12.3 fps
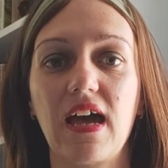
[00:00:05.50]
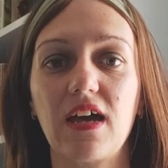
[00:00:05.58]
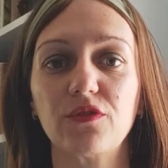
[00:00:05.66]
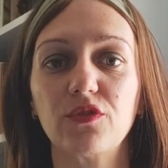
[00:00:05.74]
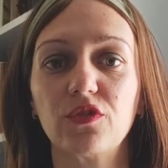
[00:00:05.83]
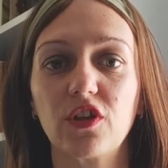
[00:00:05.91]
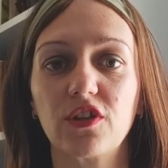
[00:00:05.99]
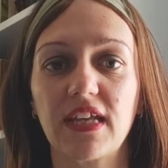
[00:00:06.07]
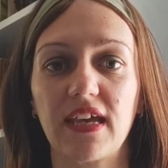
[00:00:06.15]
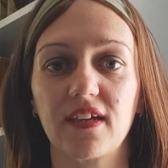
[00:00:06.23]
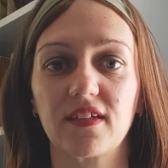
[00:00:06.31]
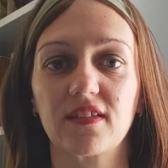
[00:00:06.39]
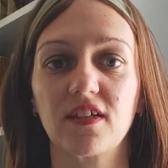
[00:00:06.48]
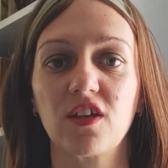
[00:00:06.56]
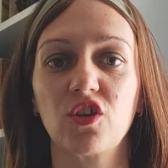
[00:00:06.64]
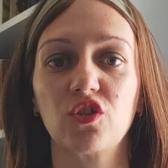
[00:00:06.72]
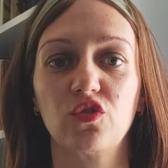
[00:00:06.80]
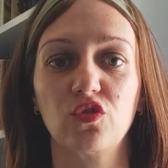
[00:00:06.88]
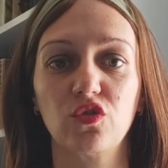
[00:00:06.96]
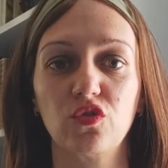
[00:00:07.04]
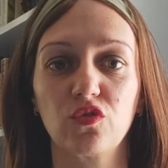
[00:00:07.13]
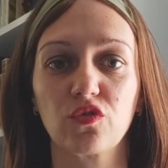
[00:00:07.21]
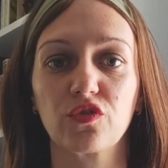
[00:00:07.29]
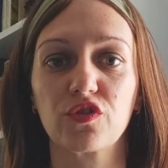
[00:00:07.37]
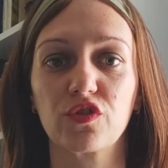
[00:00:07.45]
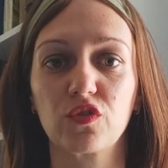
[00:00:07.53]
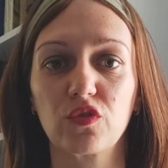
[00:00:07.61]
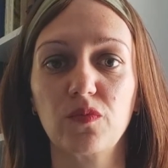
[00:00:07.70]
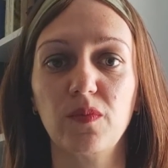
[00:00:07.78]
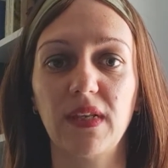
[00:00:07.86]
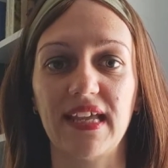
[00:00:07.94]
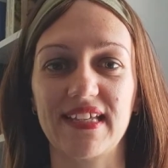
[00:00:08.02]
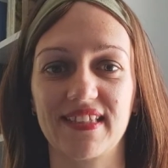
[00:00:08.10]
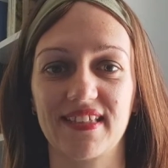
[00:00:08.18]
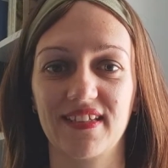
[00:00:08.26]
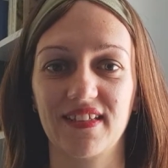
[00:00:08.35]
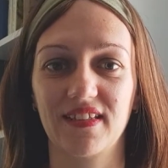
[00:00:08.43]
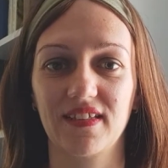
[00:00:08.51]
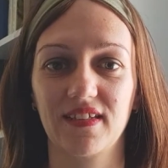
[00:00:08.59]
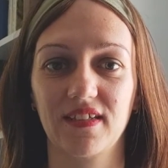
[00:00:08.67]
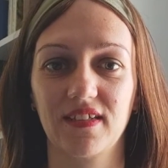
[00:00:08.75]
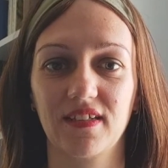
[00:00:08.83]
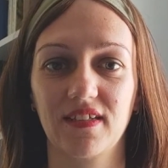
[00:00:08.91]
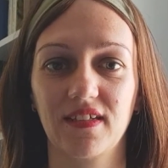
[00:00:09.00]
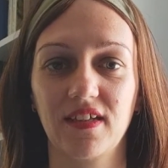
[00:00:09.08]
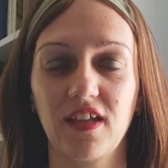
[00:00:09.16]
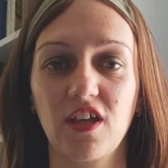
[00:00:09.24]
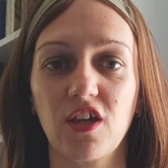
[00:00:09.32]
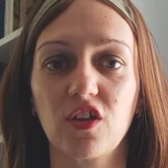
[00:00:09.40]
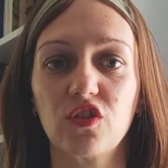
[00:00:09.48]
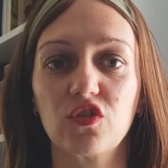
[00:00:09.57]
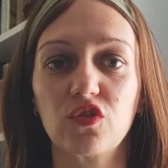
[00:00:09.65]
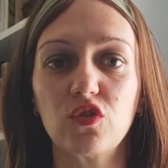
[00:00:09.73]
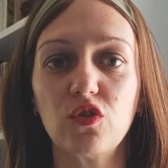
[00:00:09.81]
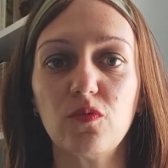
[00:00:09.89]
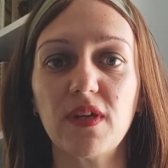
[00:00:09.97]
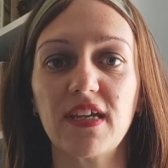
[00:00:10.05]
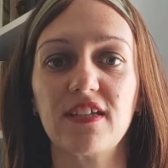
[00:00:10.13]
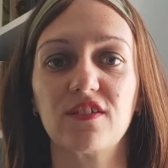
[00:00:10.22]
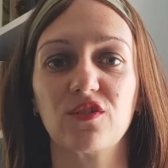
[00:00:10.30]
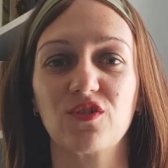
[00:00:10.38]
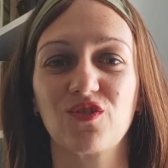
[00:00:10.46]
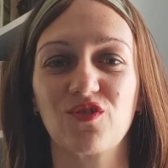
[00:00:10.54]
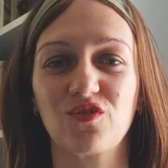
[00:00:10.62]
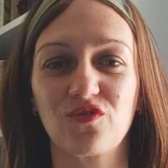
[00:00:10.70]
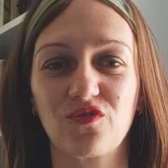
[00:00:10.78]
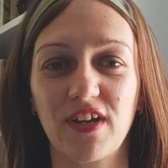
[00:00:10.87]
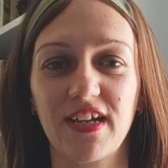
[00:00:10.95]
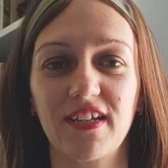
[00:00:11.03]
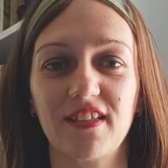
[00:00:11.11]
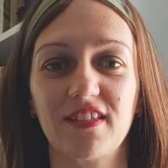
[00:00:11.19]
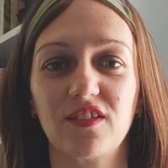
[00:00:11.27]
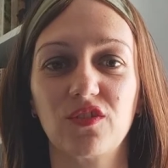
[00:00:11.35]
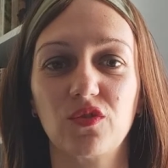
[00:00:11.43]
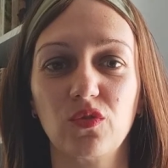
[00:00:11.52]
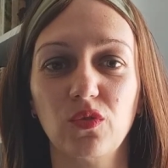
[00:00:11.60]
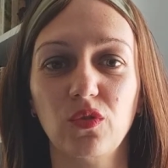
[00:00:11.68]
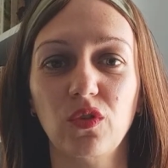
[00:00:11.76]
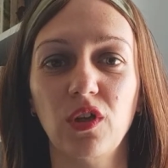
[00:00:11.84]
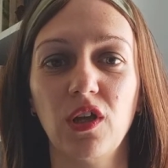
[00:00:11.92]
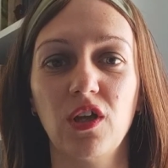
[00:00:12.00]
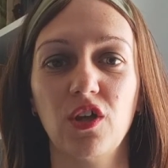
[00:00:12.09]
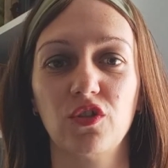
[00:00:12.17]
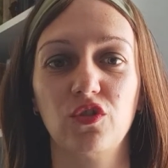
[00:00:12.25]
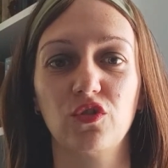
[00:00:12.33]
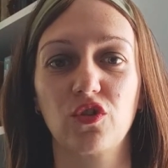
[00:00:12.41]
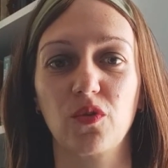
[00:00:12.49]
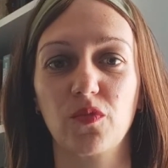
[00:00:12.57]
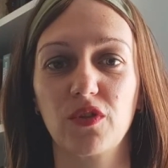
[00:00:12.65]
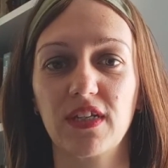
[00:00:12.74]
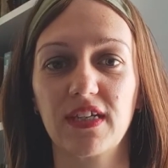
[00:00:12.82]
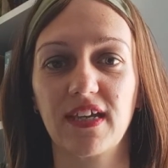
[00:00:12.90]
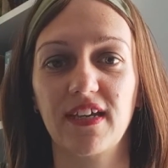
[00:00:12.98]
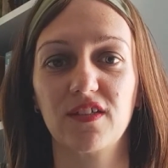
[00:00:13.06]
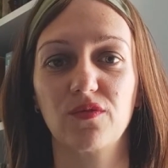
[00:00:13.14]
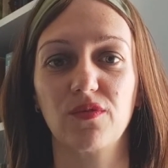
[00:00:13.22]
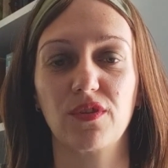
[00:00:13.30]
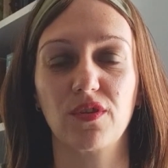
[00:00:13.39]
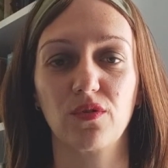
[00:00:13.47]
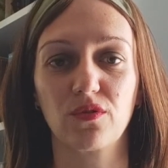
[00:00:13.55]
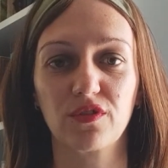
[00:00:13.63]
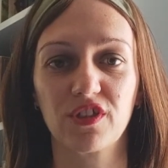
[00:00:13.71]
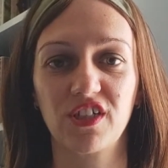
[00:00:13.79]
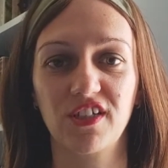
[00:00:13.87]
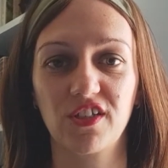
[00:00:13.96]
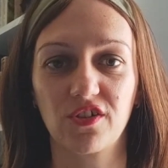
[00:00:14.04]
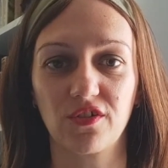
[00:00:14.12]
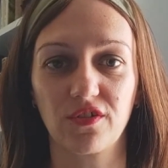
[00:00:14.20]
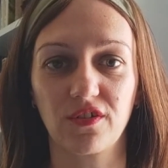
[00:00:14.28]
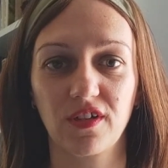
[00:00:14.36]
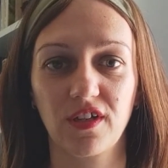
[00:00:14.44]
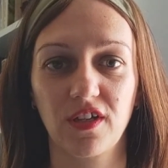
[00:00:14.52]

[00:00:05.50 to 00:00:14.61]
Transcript: how to connect to your Zoom lesson. Zoom is a great tool to communicate with your teacher.